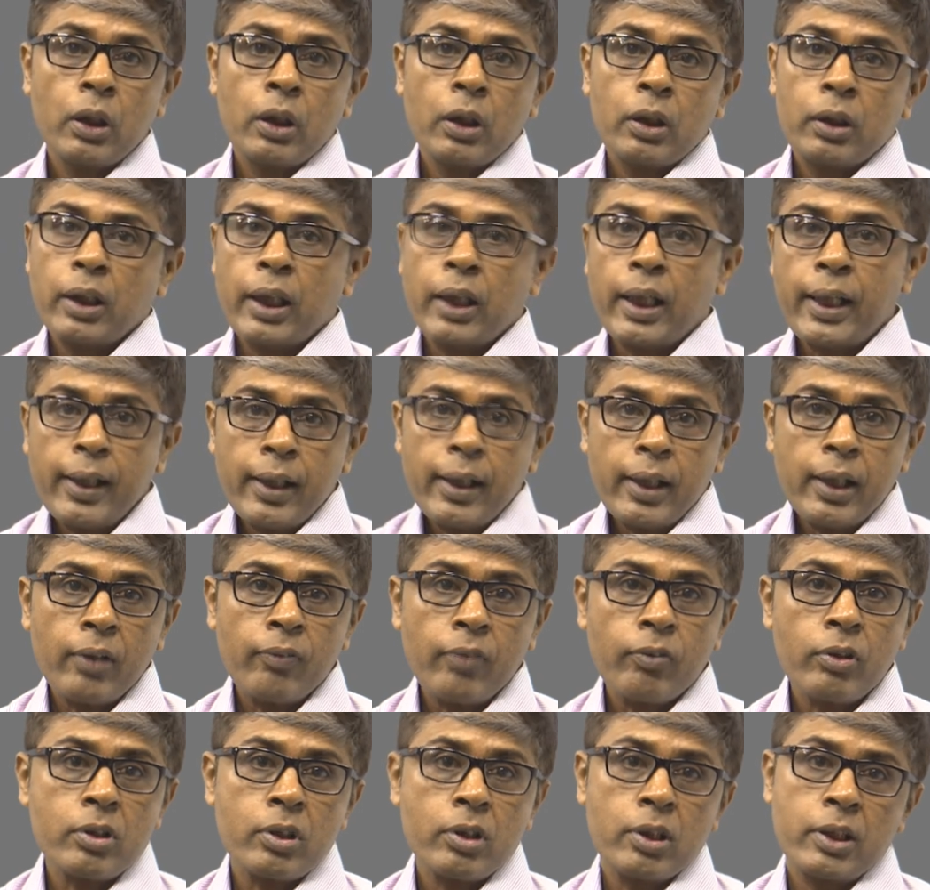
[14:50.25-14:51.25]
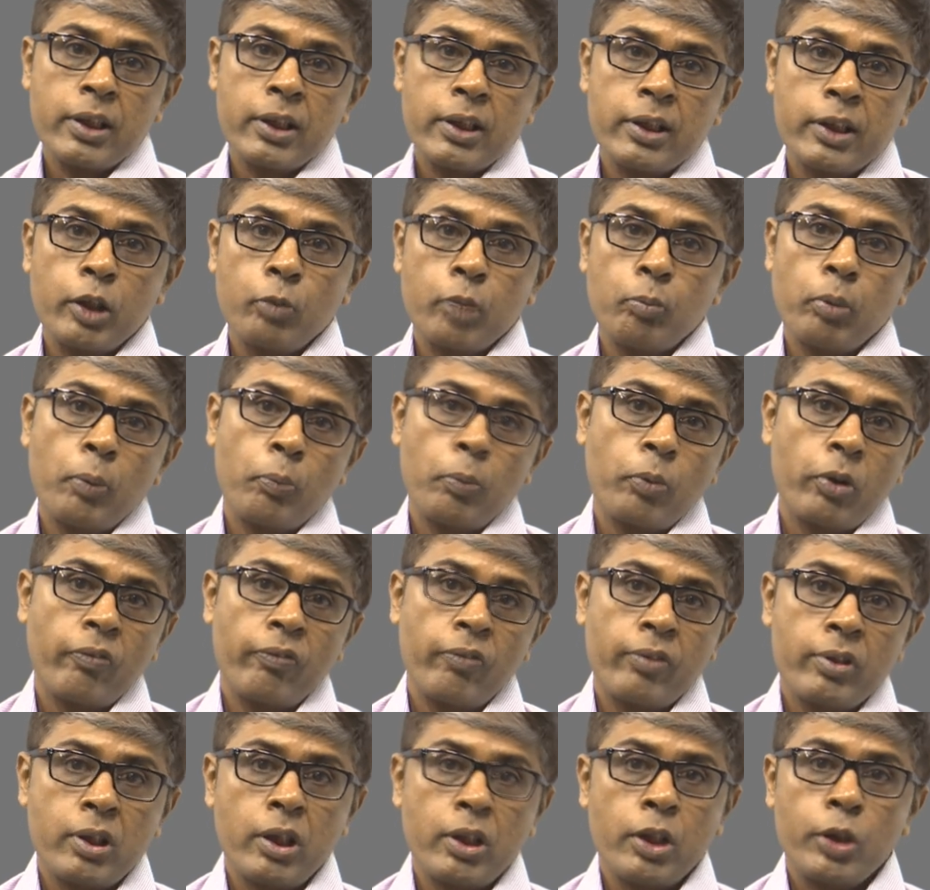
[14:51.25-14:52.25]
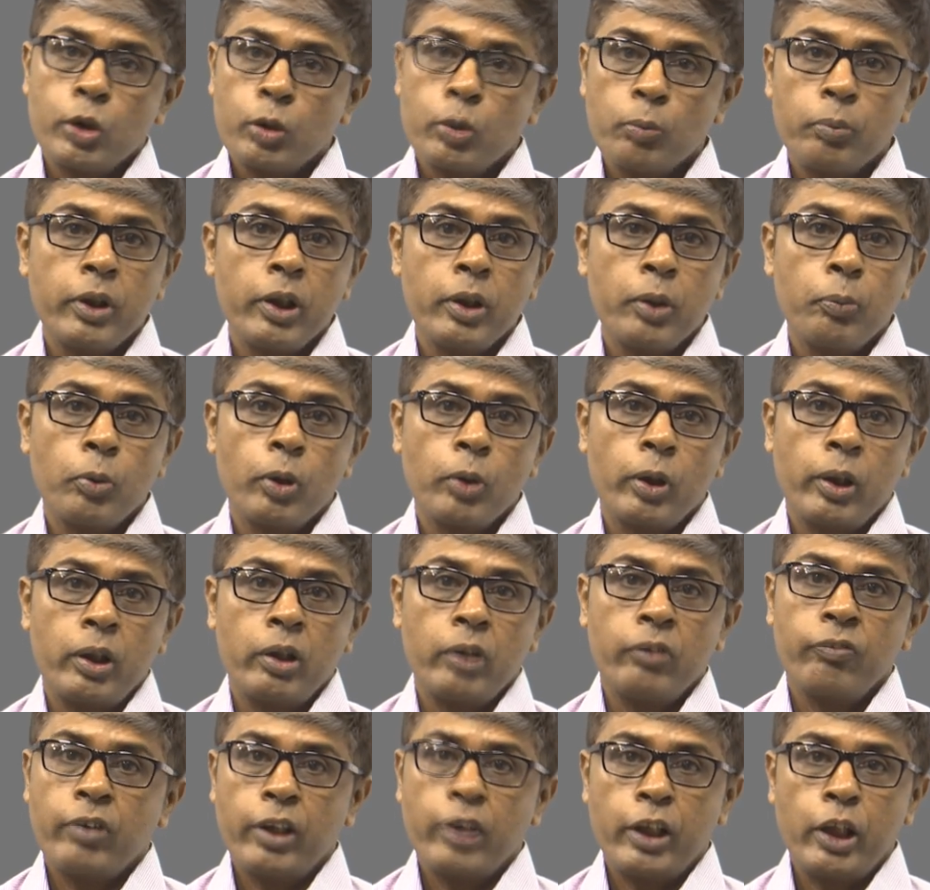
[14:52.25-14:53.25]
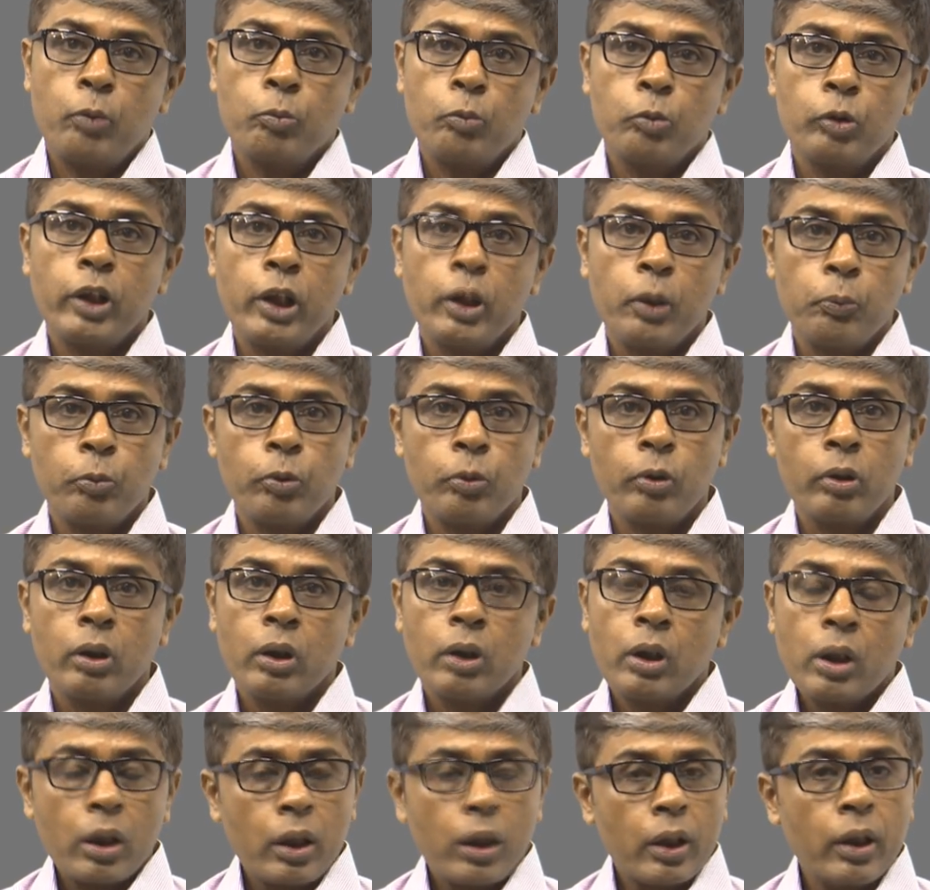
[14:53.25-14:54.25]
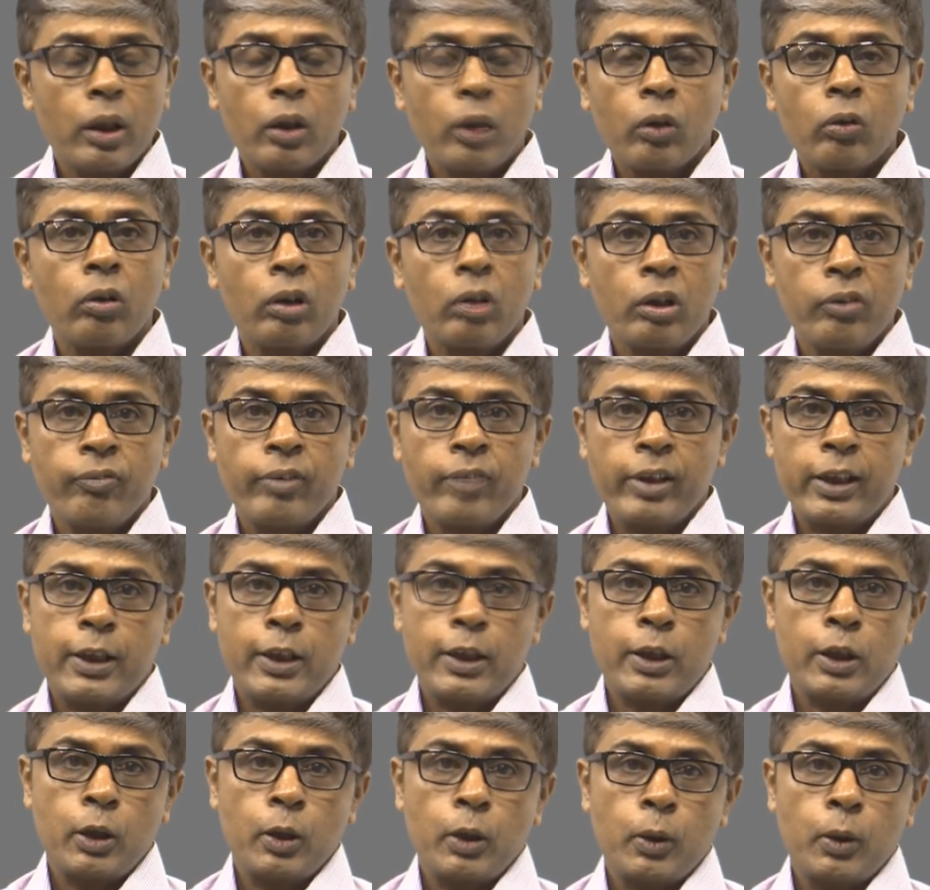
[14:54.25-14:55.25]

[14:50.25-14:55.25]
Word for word: The idea was suggested by Professor Shubdeep Roy of IIM Udaipur in a conference.